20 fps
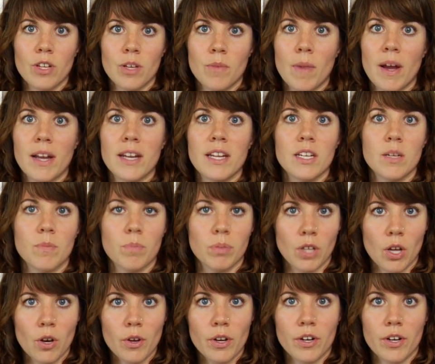You might need to
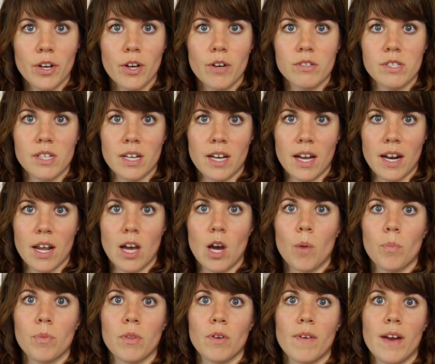blow your nose and kind of
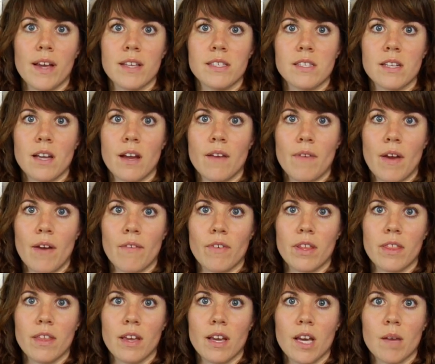help the rest of
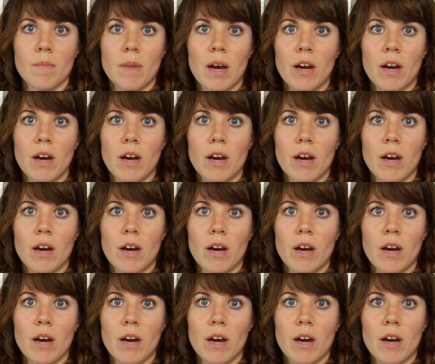everything come